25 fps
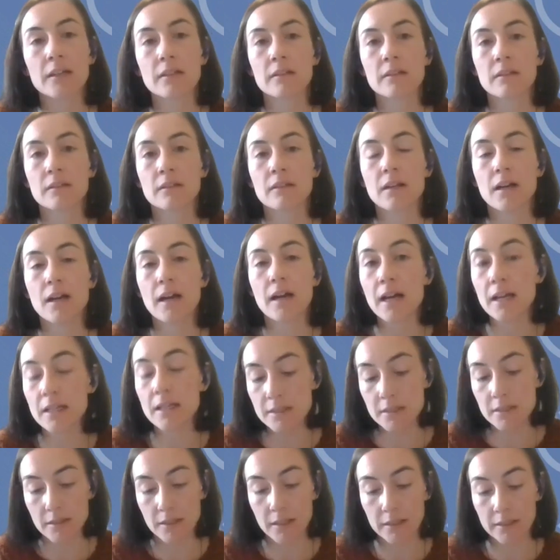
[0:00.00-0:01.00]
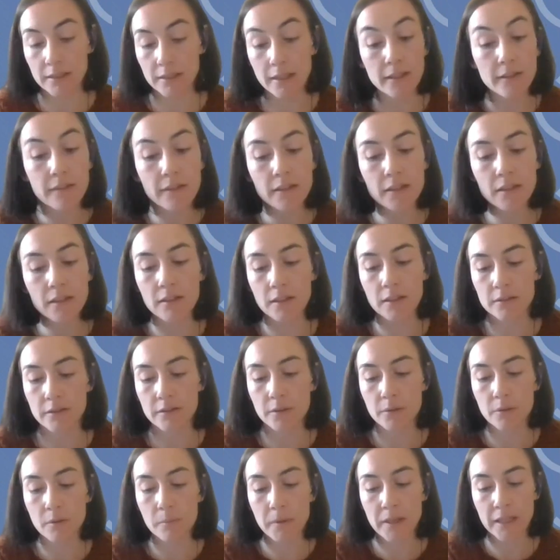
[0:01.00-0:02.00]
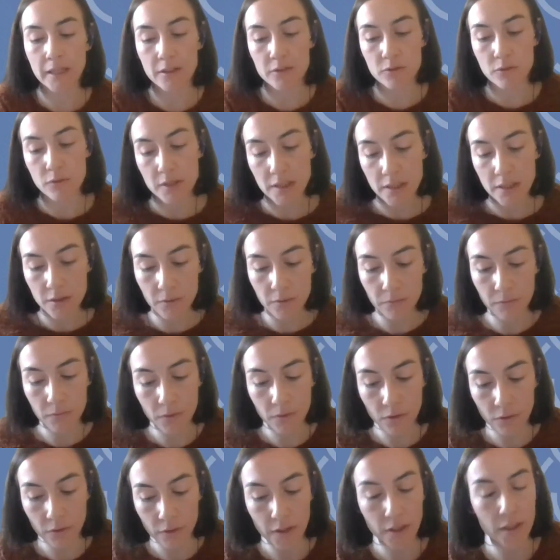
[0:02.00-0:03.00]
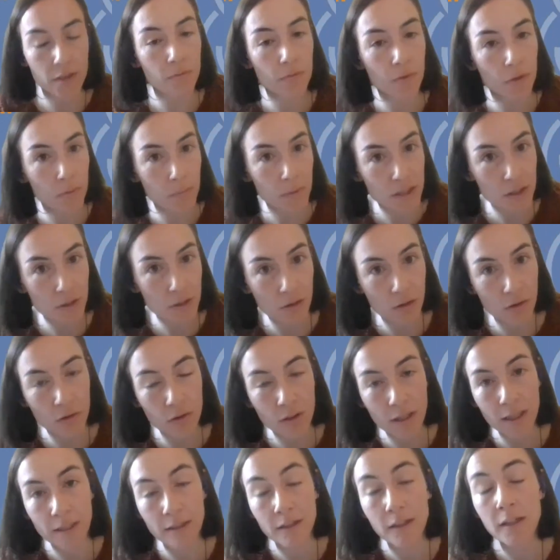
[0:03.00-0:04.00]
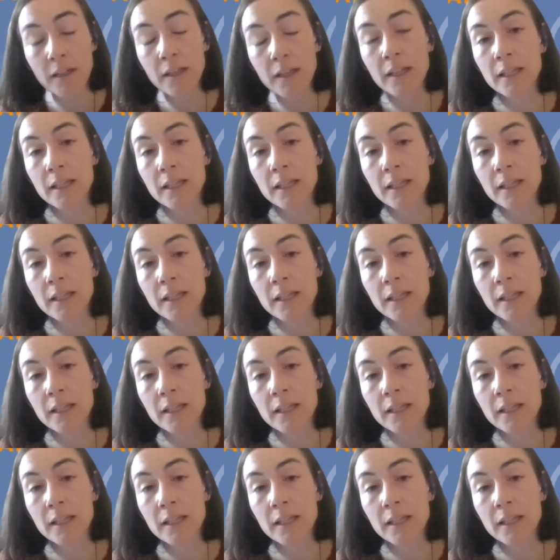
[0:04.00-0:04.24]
and us at AEIDL, at the European Association for Information and Local